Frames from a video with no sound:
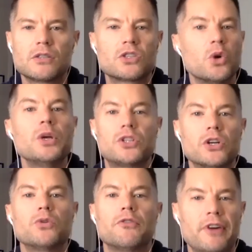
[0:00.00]
And so we turn
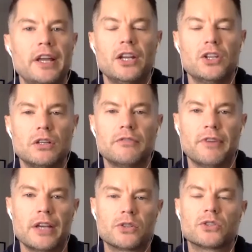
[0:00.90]
to a financial
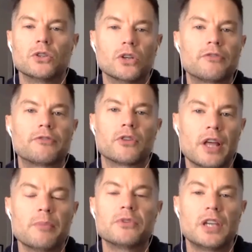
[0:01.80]
advisor to look for
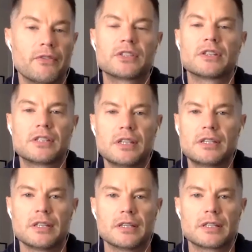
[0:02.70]
them to give us
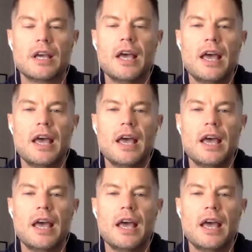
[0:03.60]
assistance.